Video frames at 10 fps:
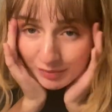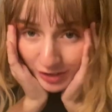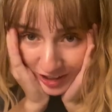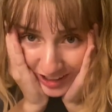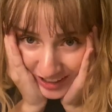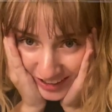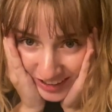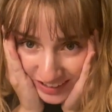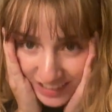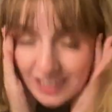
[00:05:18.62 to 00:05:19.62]

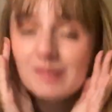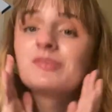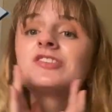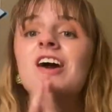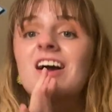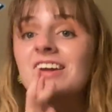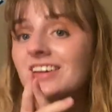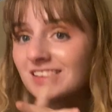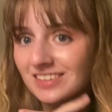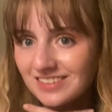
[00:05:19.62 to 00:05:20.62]
trying
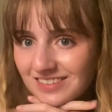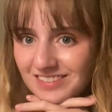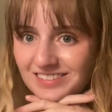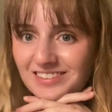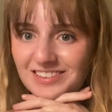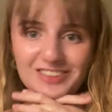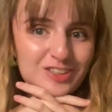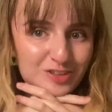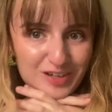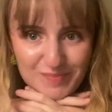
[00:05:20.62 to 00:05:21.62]

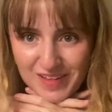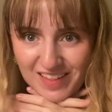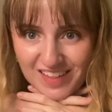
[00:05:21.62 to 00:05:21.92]
to read Mrs.